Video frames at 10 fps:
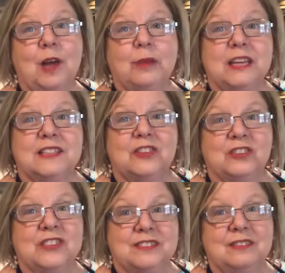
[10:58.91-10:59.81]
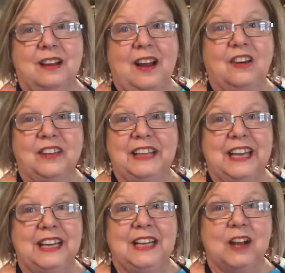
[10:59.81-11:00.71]
because there's hardly
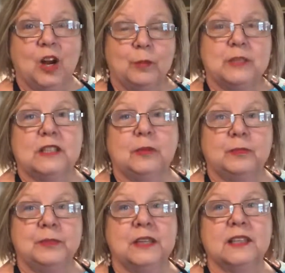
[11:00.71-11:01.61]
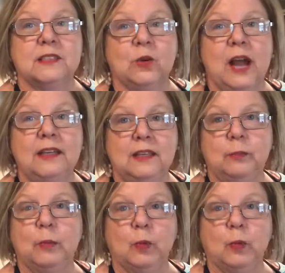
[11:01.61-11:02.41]
any carbs in them, and so I keep them